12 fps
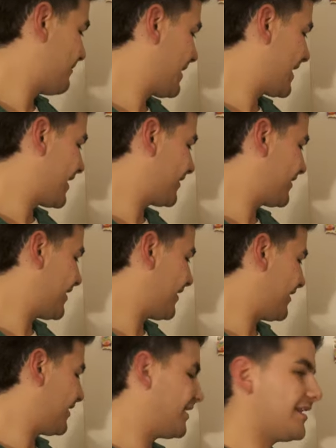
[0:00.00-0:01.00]
para
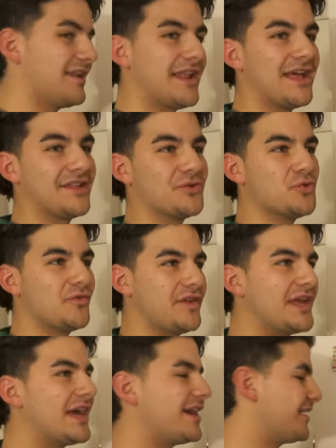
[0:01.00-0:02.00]
hacer la
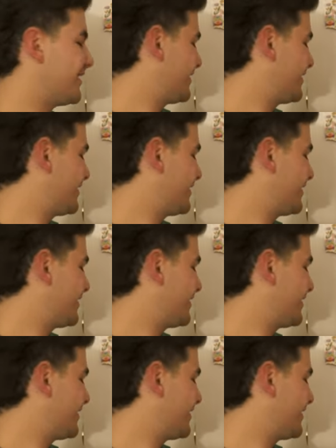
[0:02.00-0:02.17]
lluvia.